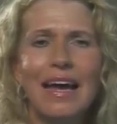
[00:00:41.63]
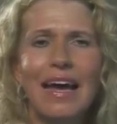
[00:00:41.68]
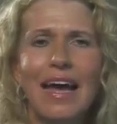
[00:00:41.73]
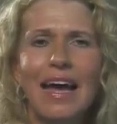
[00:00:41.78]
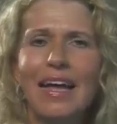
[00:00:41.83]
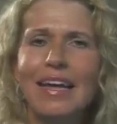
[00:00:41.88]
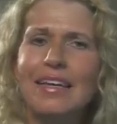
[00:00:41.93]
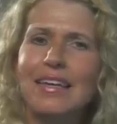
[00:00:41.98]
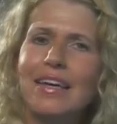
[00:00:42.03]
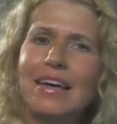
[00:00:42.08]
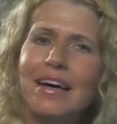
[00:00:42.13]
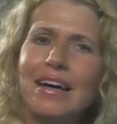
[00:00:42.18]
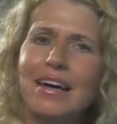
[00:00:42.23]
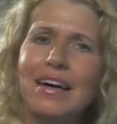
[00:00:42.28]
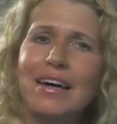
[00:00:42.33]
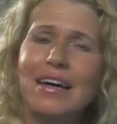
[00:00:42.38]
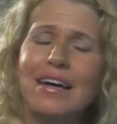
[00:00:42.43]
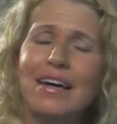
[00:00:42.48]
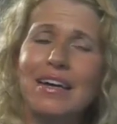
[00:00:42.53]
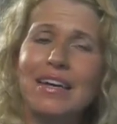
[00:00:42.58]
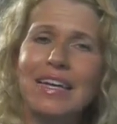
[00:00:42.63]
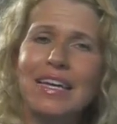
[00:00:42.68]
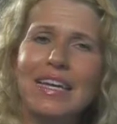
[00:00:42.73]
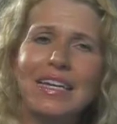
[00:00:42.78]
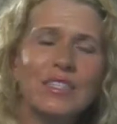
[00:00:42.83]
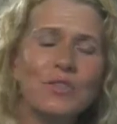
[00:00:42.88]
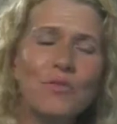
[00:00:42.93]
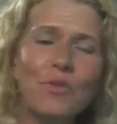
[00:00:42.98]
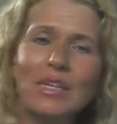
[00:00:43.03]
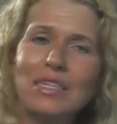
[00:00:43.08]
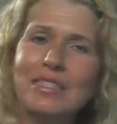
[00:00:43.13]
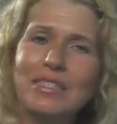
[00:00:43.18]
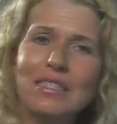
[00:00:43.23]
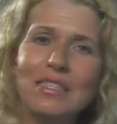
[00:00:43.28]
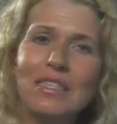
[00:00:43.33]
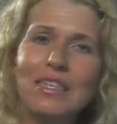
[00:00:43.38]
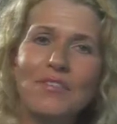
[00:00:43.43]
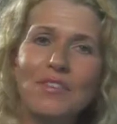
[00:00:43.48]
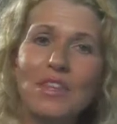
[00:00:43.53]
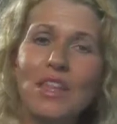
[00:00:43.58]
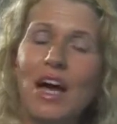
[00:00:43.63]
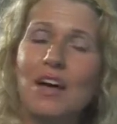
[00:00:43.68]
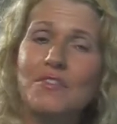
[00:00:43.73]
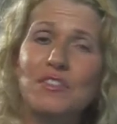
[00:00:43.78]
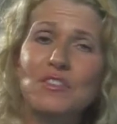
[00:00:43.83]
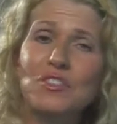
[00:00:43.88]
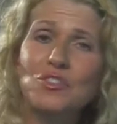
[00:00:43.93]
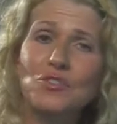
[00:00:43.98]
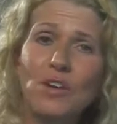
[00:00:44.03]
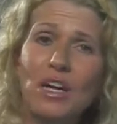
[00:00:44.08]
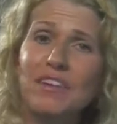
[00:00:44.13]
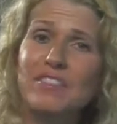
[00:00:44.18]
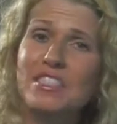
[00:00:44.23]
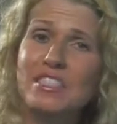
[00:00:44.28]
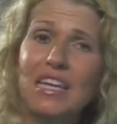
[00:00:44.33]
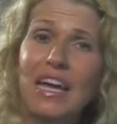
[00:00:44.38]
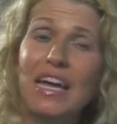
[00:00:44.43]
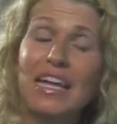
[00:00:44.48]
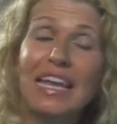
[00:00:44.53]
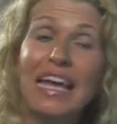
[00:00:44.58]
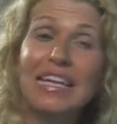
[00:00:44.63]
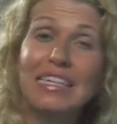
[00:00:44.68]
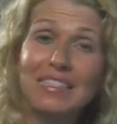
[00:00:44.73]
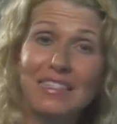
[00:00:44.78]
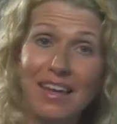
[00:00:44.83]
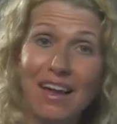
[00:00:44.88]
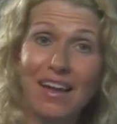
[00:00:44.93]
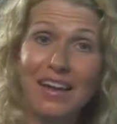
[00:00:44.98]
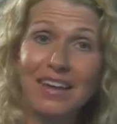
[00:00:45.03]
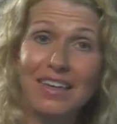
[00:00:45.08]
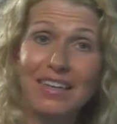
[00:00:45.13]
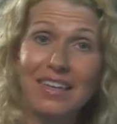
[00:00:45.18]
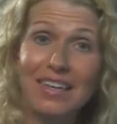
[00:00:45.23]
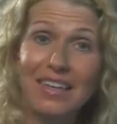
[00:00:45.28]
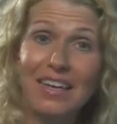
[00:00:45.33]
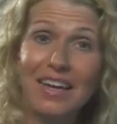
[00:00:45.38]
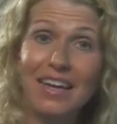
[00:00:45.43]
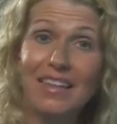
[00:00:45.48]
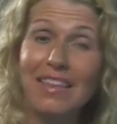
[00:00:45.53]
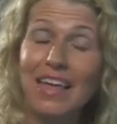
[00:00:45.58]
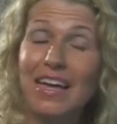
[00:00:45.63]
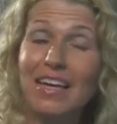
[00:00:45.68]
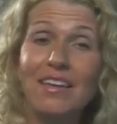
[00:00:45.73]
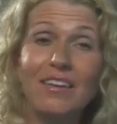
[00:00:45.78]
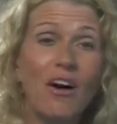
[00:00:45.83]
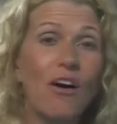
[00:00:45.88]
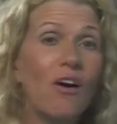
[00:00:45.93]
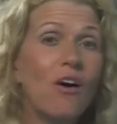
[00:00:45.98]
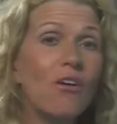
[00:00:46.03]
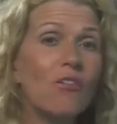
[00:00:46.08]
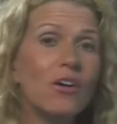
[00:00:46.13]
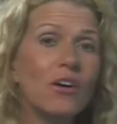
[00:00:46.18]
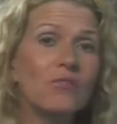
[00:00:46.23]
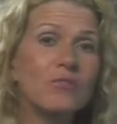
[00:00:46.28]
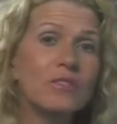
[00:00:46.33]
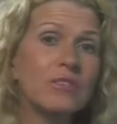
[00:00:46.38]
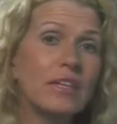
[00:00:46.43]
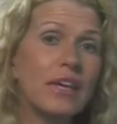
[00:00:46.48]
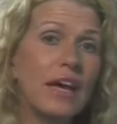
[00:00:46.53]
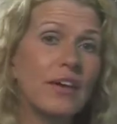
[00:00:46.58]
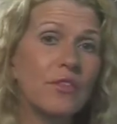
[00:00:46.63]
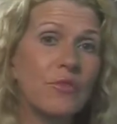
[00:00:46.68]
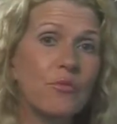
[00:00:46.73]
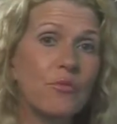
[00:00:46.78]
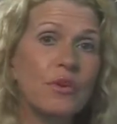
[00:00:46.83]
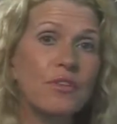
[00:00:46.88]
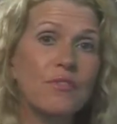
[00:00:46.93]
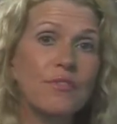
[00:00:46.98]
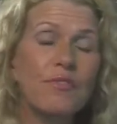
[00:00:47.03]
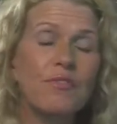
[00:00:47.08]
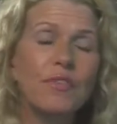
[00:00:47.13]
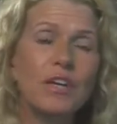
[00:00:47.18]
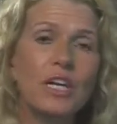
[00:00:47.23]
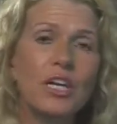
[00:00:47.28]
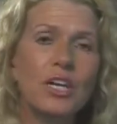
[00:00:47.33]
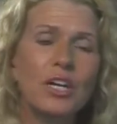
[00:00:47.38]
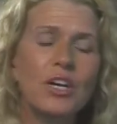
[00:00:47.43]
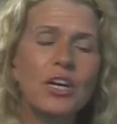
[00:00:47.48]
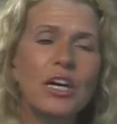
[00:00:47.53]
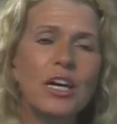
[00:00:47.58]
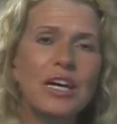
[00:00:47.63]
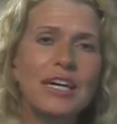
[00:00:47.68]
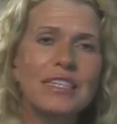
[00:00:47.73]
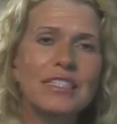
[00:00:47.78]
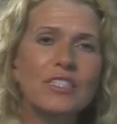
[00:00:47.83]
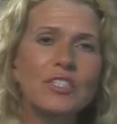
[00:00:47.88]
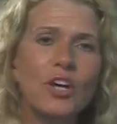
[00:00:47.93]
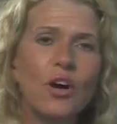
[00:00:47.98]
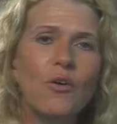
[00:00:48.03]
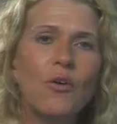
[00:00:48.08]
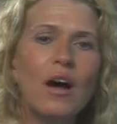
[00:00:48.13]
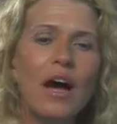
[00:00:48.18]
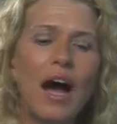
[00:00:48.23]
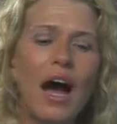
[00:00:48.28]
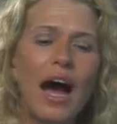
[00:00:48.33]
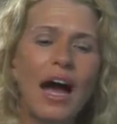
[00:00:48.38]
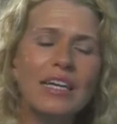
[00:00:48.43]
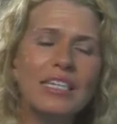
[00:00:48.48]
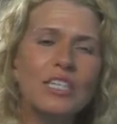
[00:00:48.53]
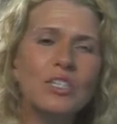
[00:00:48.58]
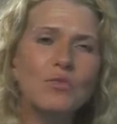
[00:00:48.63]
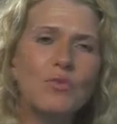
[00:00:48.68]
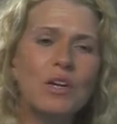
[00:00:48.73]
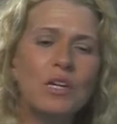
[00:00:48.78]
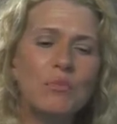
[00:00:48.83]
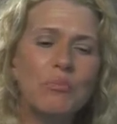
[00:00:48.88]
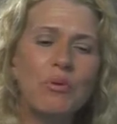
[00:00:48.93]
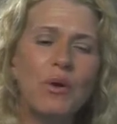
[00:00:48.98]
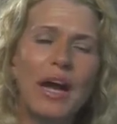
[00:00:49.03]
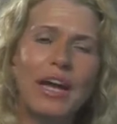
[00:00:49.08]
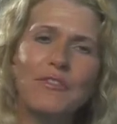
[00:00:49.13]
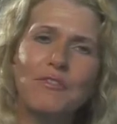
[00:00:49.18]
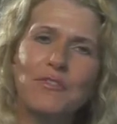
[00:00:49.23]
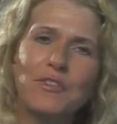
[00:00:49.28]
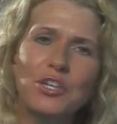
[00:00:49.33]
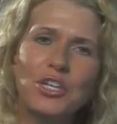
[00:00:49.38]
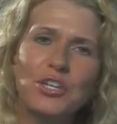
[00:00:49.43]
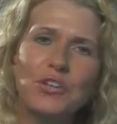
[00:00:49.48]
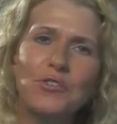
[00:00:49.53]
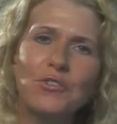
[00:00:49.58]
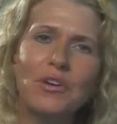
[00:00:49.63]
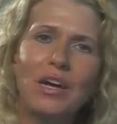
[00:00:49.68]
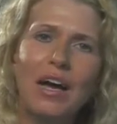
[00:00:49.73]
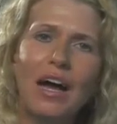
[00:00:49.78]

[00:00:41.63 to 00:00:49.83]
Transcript: And uh, He doesn't want us to live a life of stress and anxiety. And that all goes together with fear. And so I just want to pray for you.